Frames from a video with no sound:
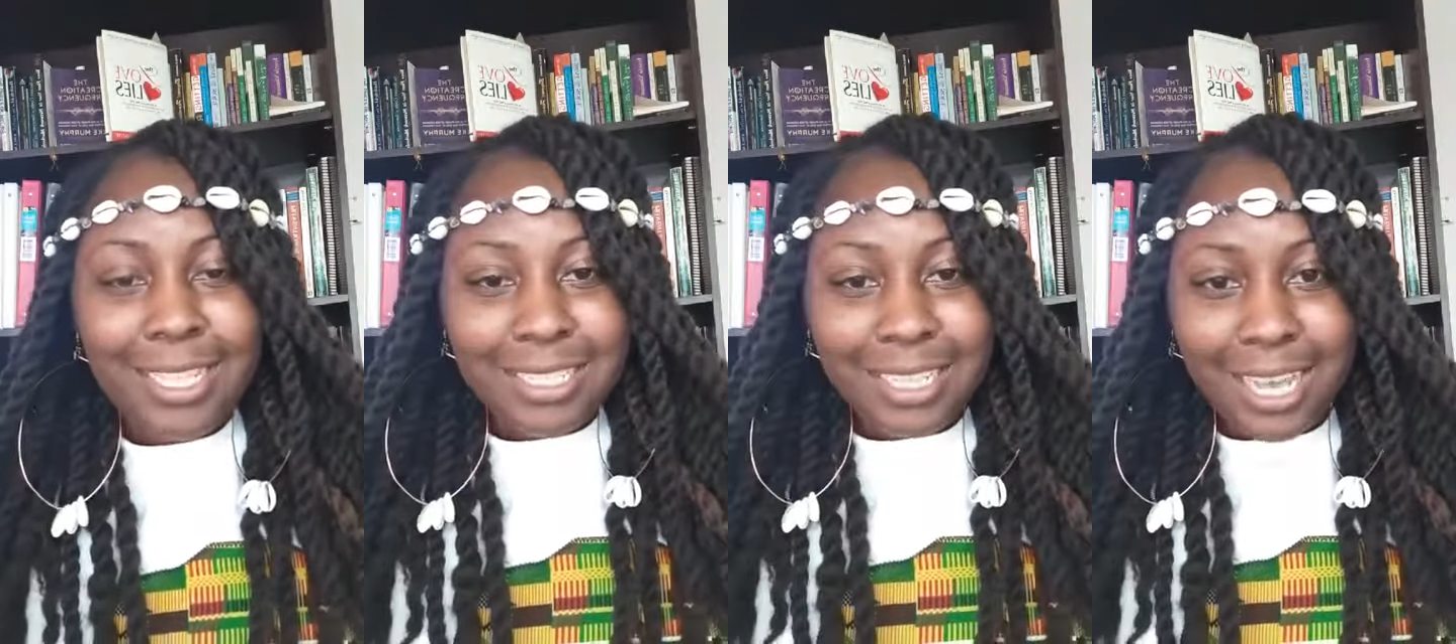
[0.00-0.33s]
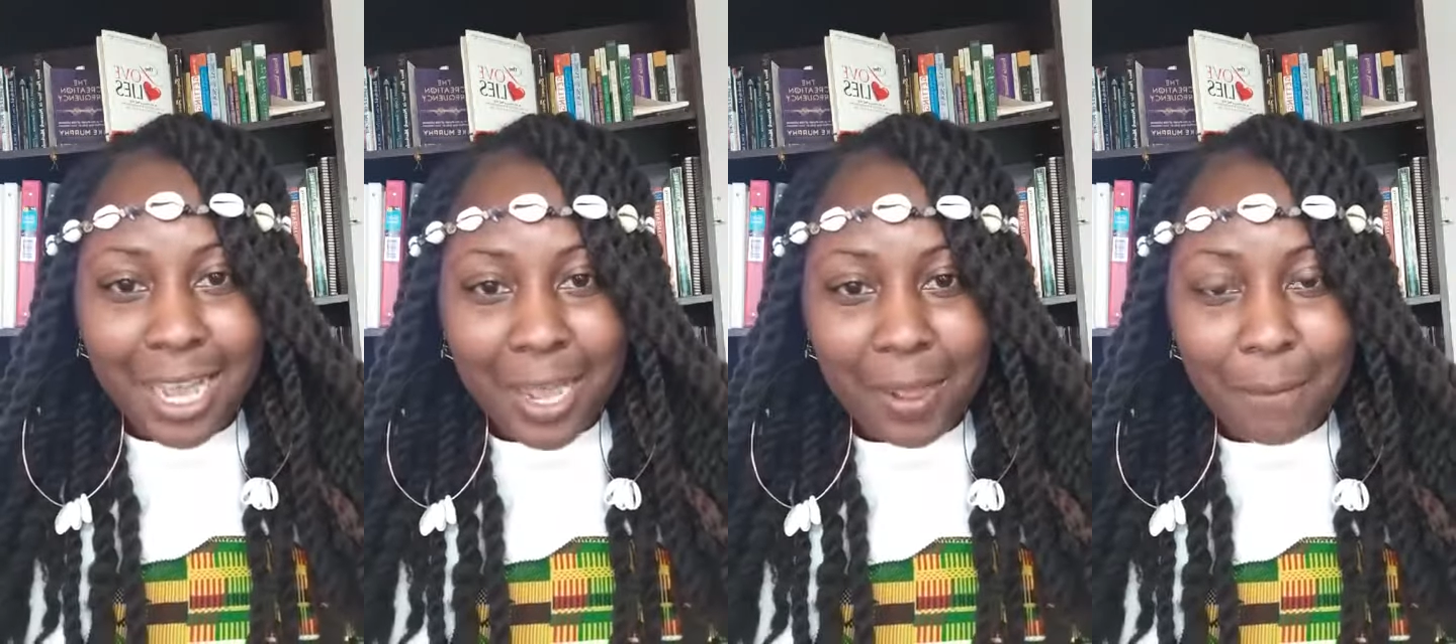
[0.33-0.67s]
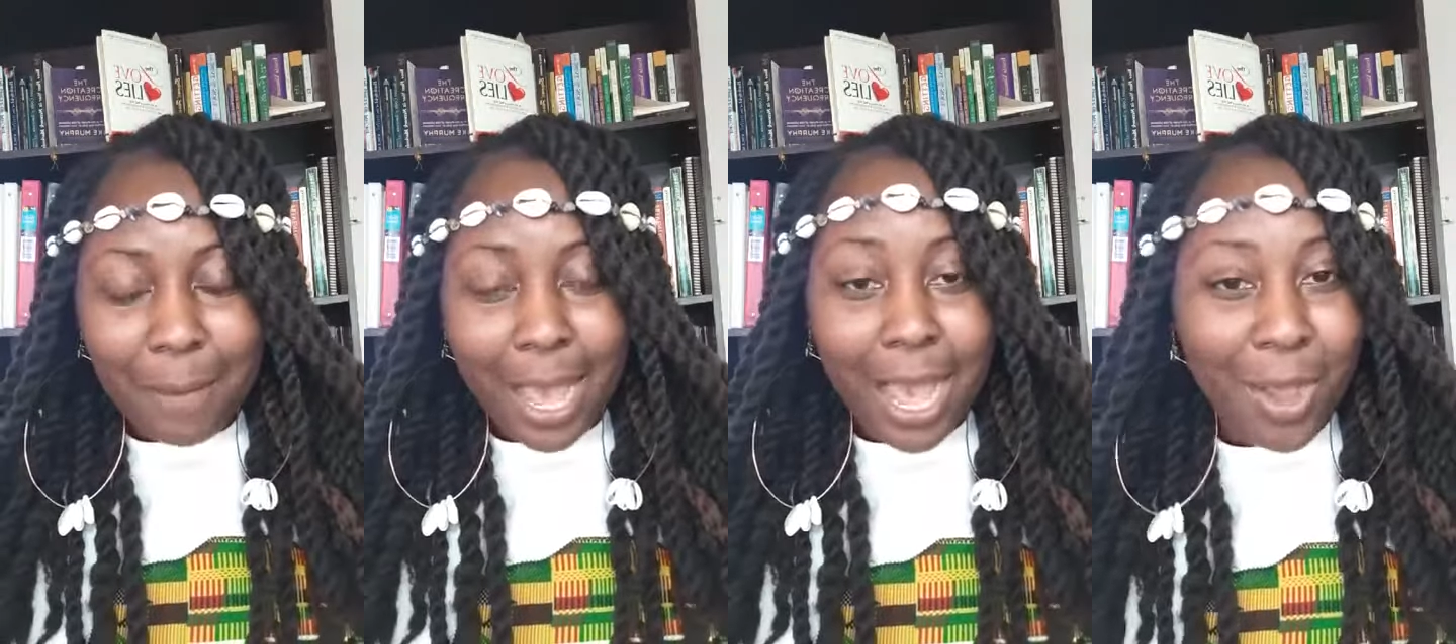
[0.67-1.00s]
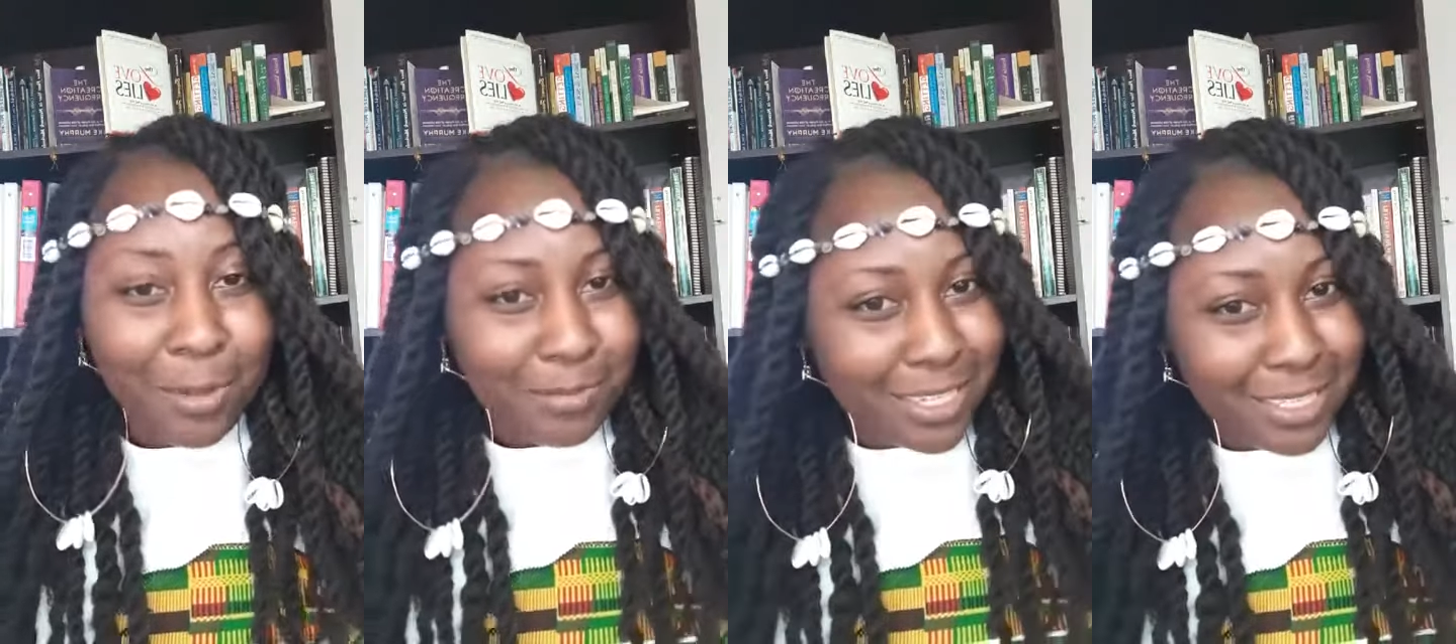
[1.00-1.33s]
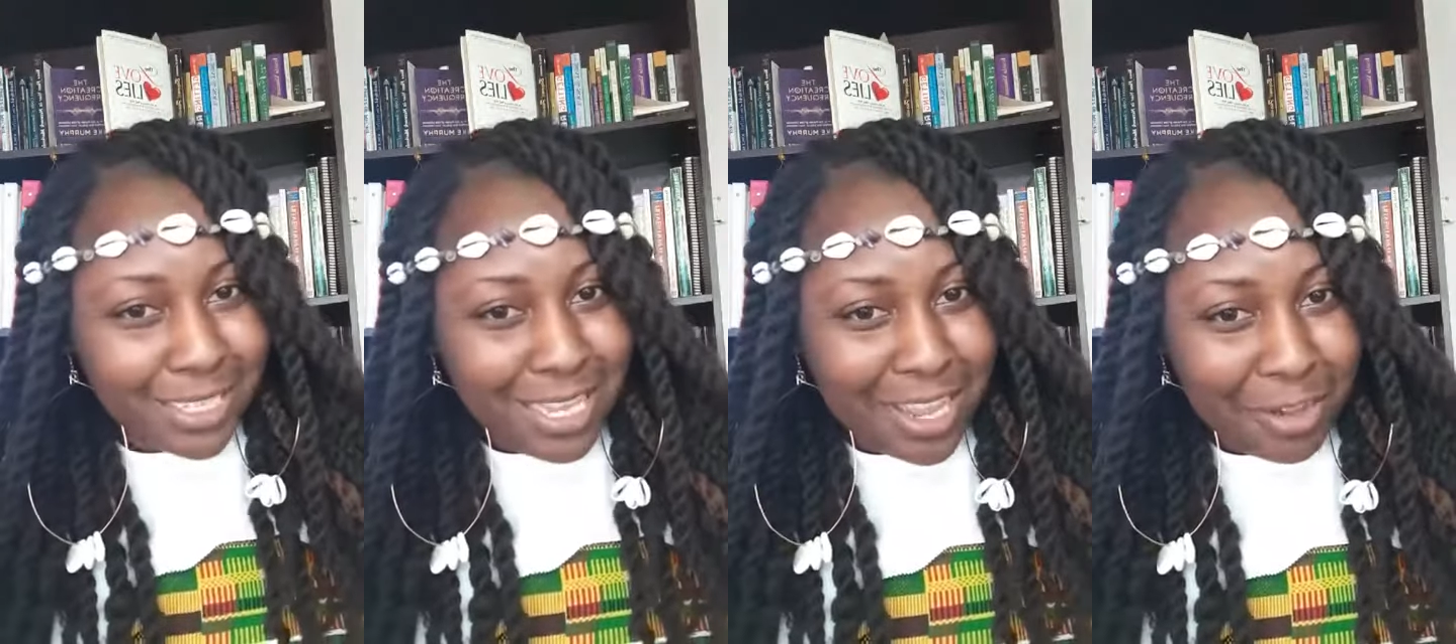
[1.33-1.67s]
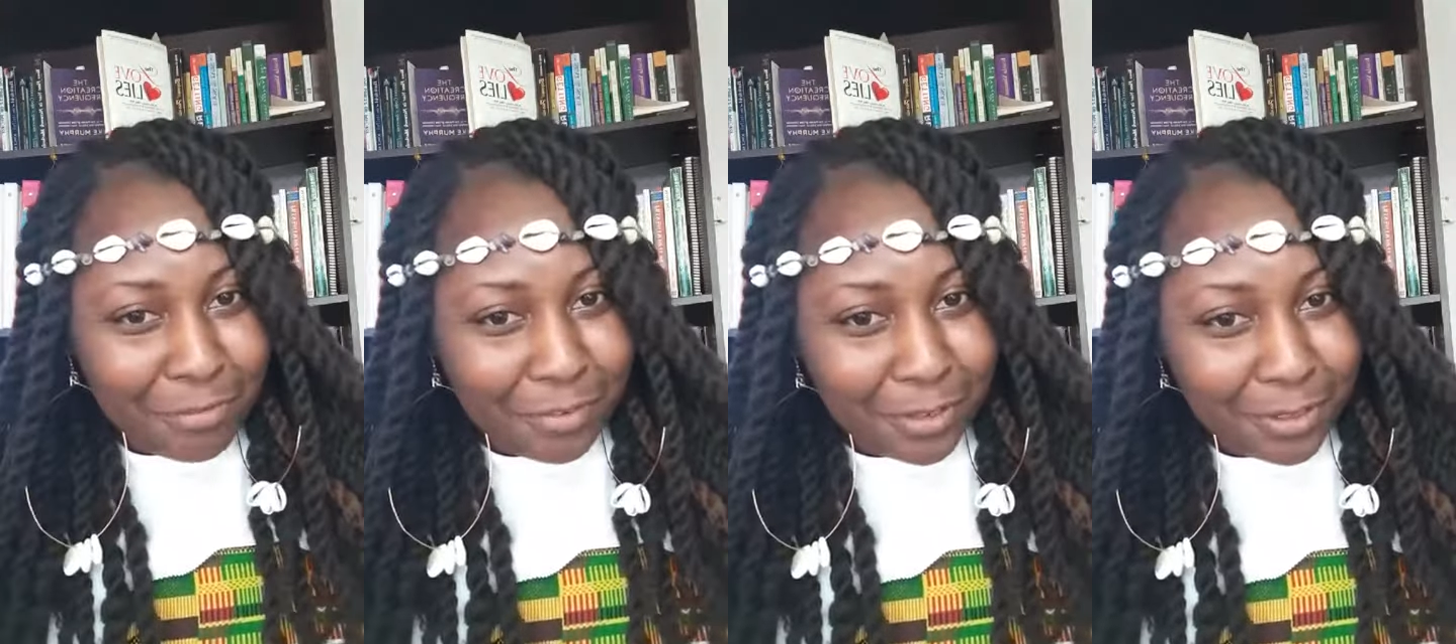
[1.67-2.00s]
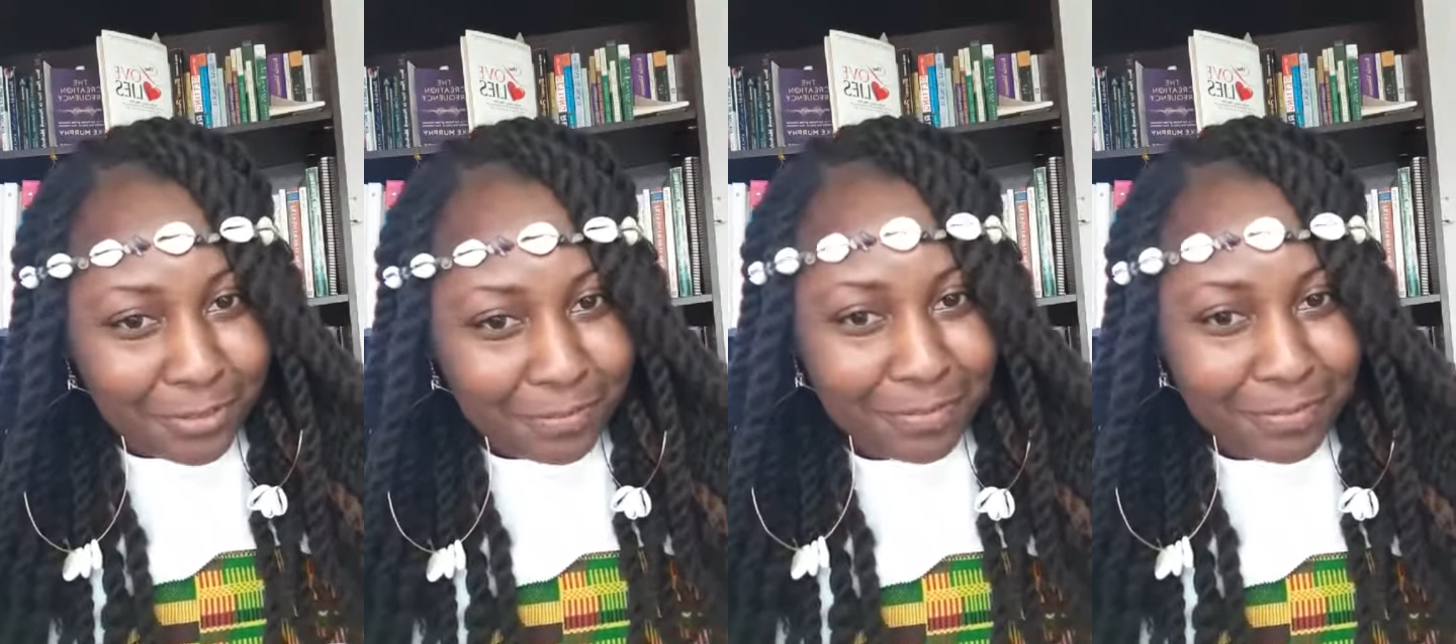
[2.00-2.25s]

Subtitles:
I hope this is helpful.